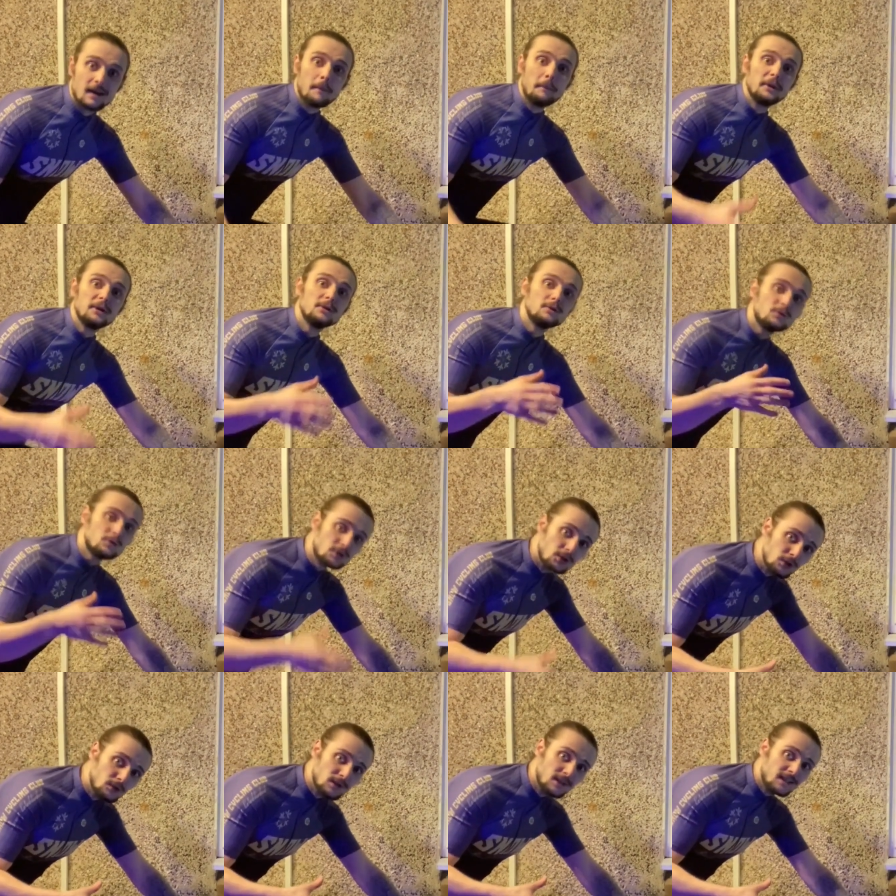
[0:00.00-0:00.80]
But you
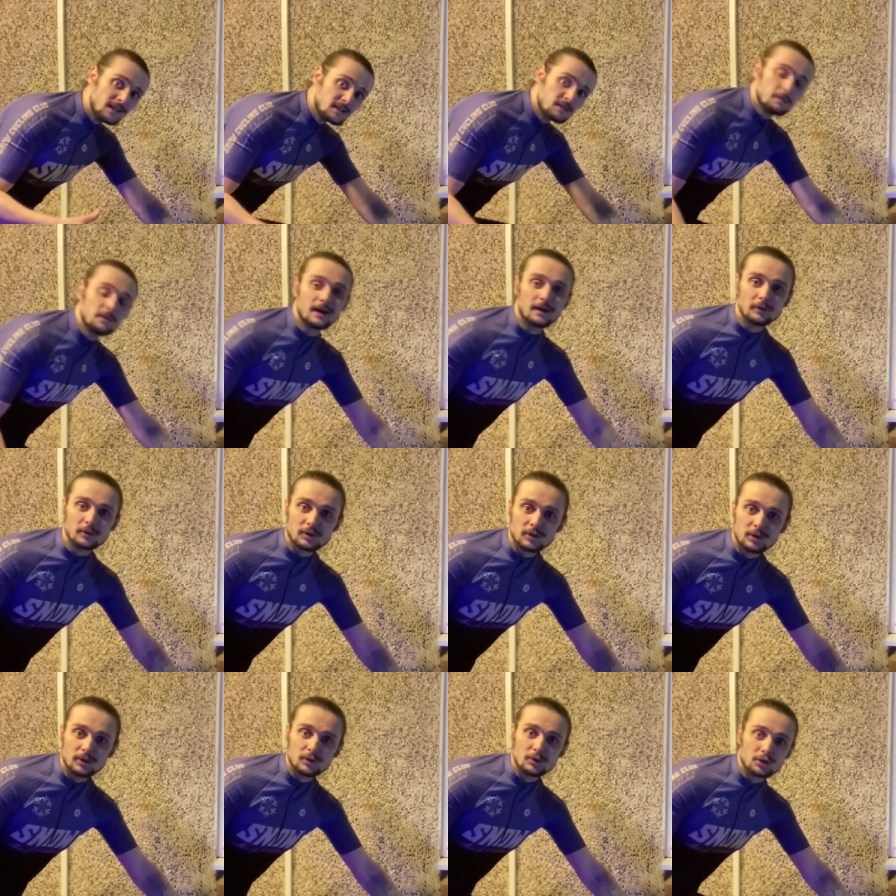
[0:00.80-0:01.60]
do need to be able
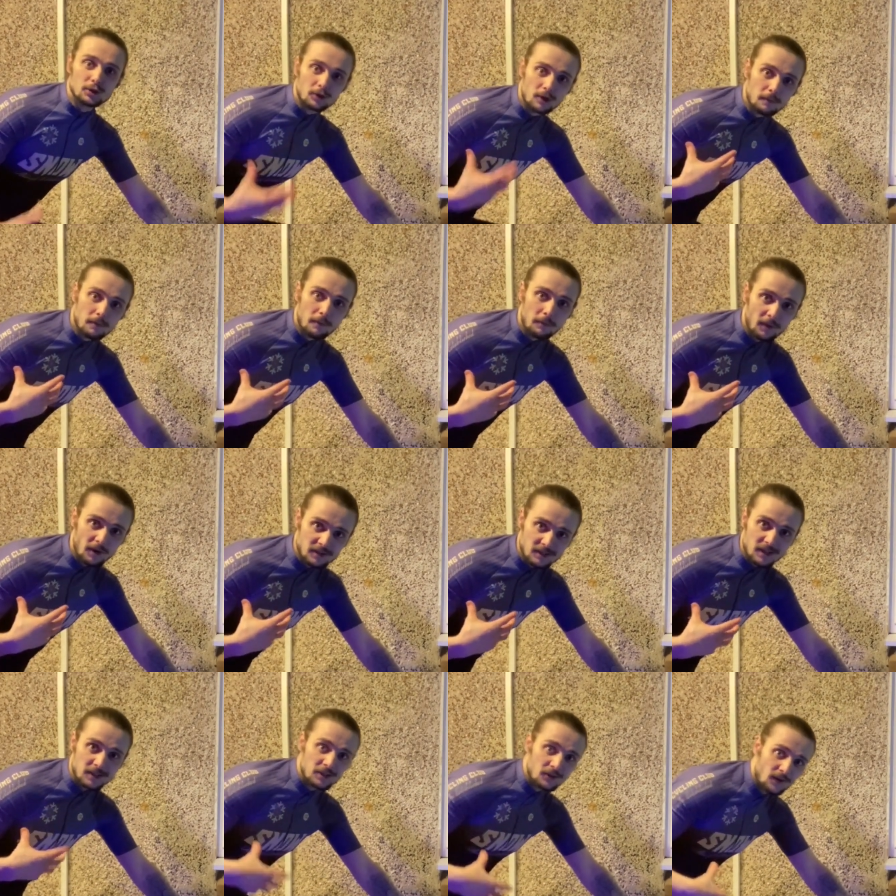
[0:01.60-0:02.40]
to use your upper
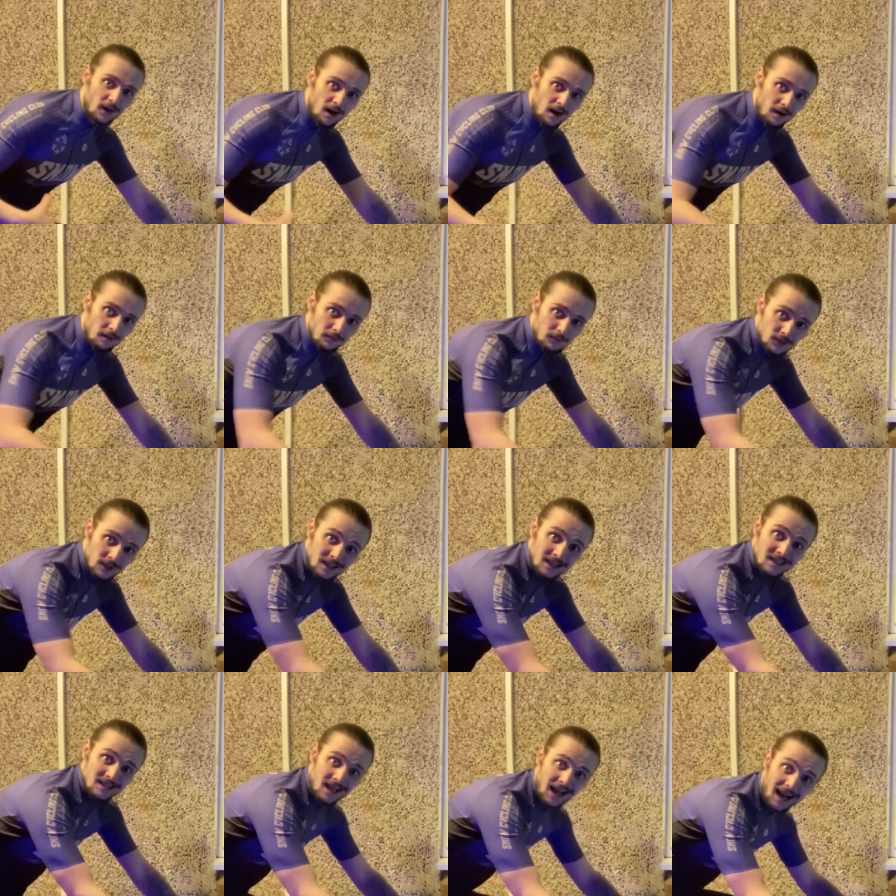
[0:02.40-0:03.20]
body and your arms
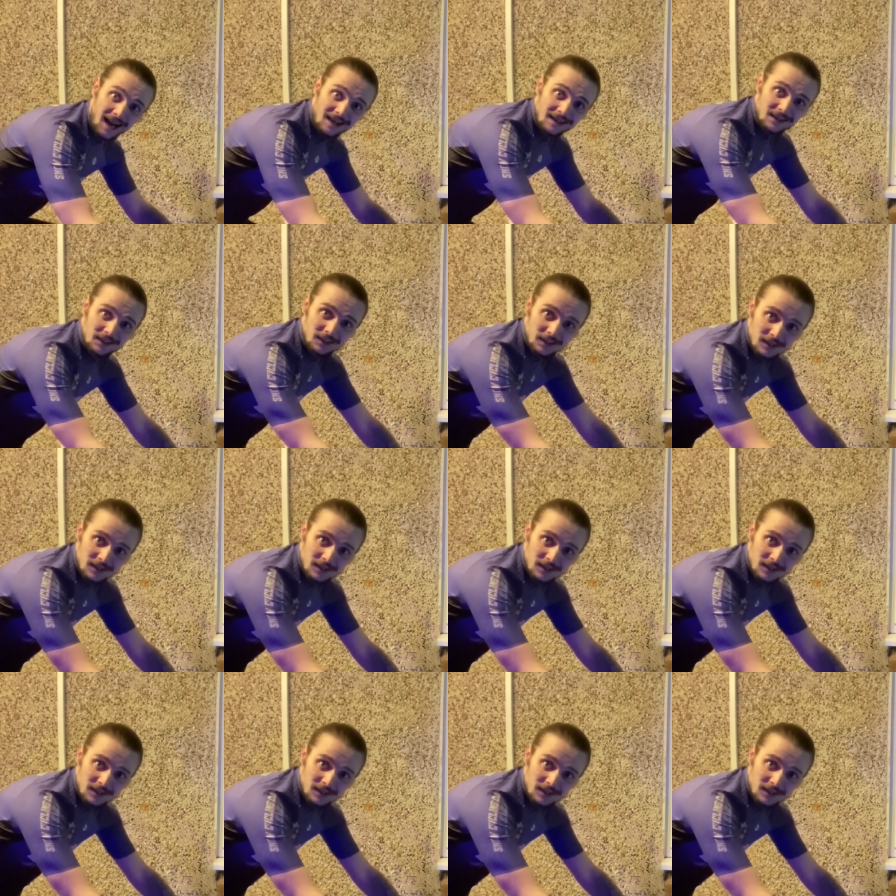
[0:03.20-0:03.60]
to anchor